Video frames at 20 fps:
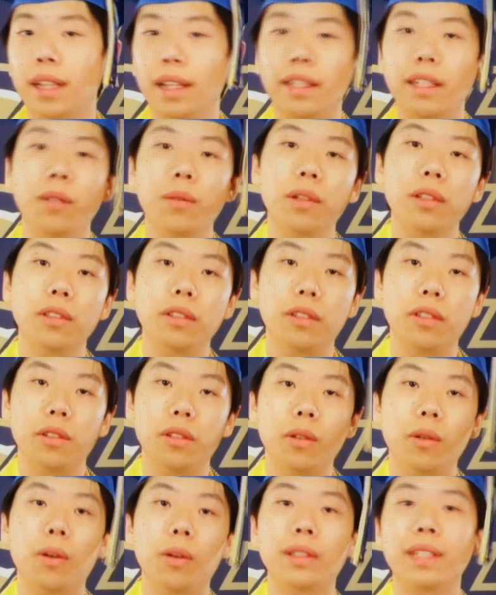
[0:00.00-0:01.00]
I didn't want to do
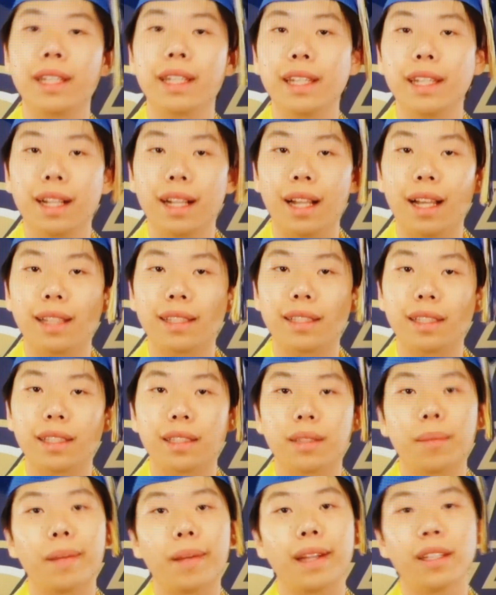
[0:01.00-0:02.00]
or taking classes
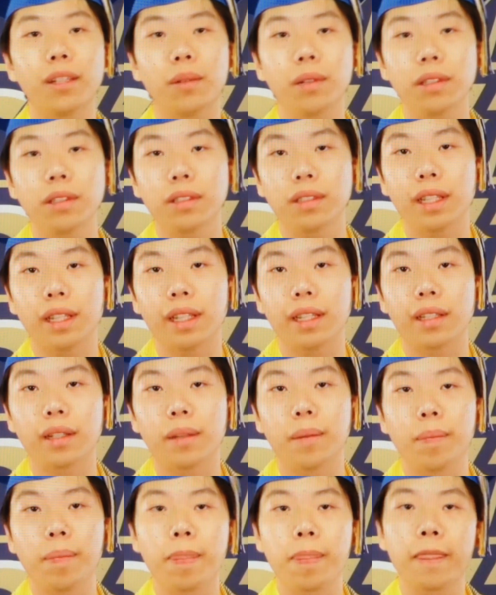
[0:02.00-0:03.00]
I didn't want to take
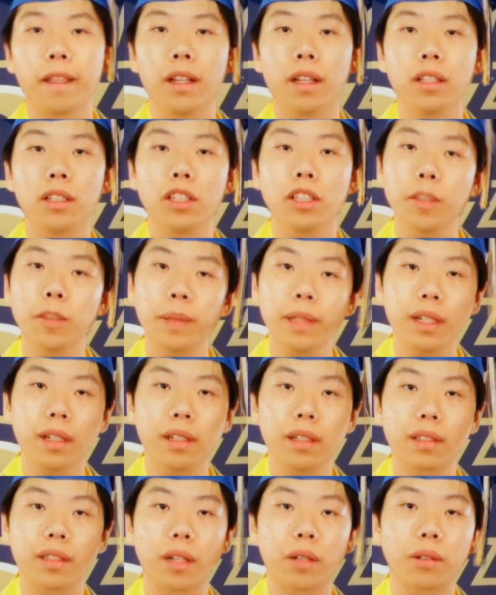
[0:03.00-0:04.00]
just
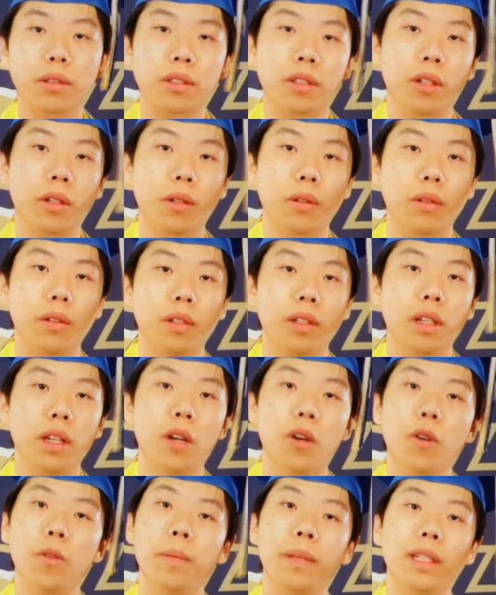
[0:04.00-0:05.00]
because I was told
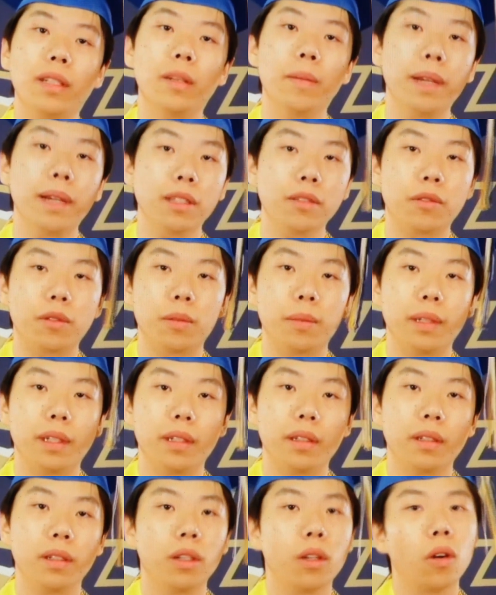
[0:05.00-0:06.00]
it would be the best for
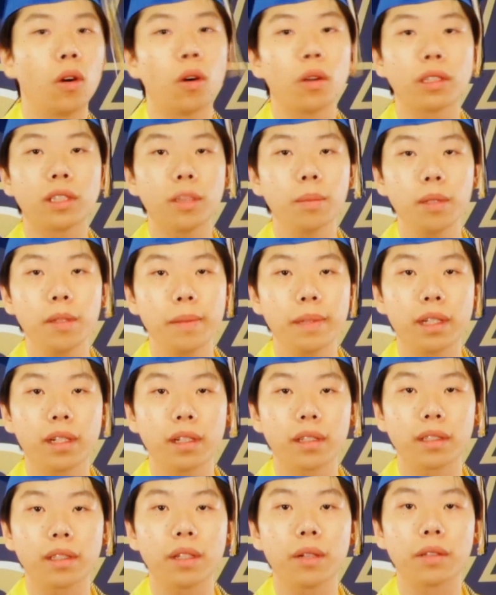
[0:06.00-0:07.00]
me or simply
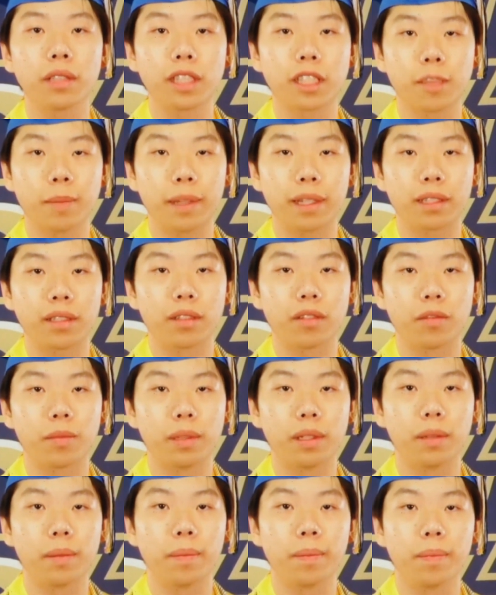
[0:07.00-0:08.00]
because it was expected of
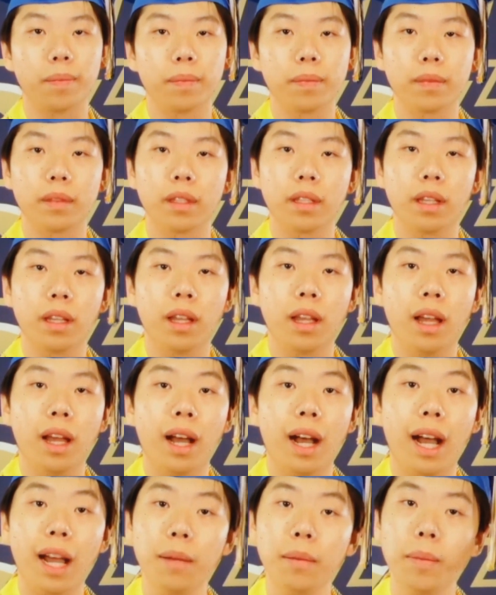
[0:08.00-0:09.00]
me.
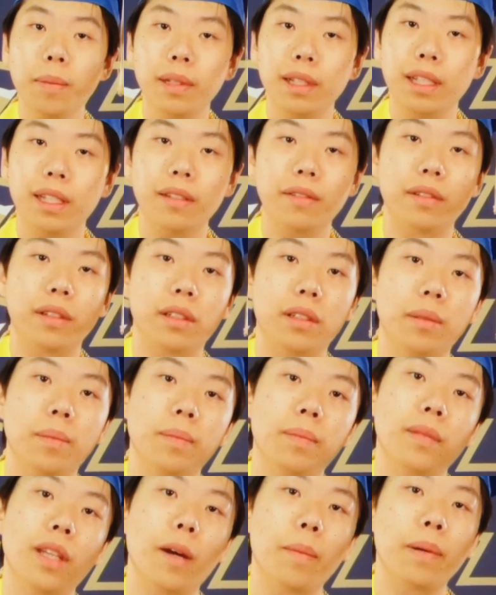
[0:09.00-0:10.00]
I'm a believer
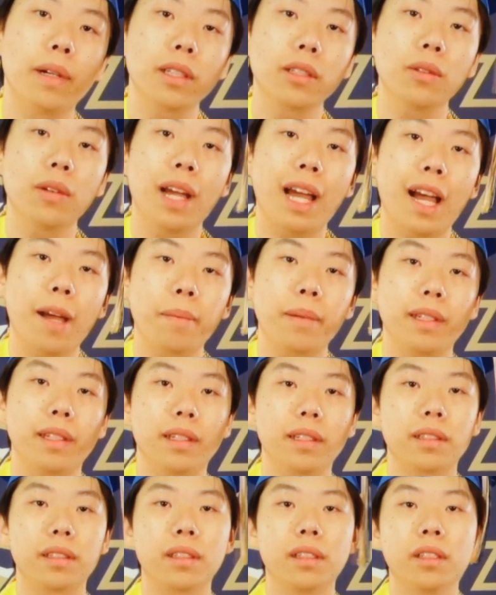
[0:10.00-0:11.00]
that personal
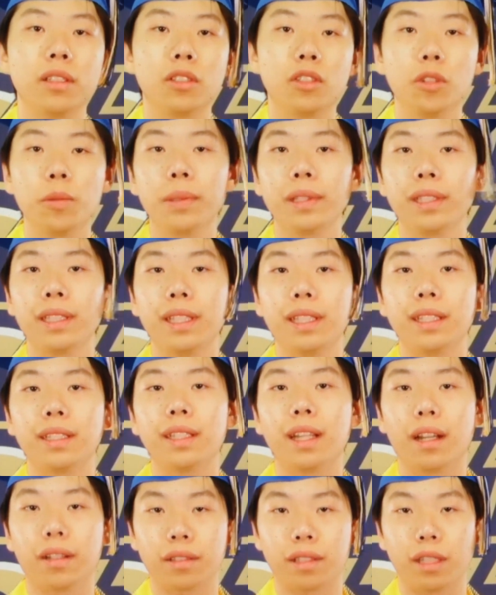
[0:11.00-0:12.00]
happiness supersedes
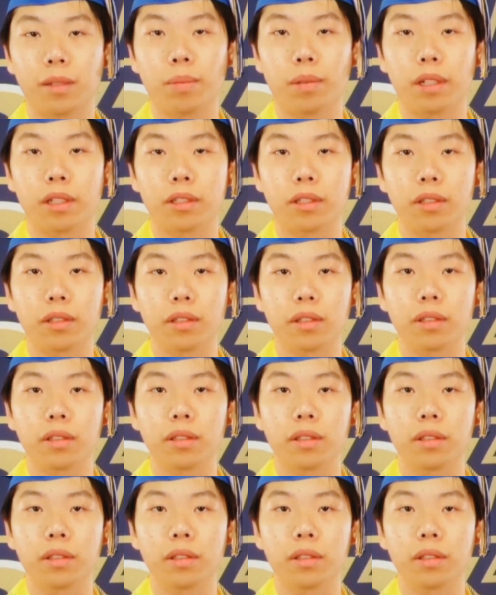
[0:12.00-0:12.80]
outside pressures.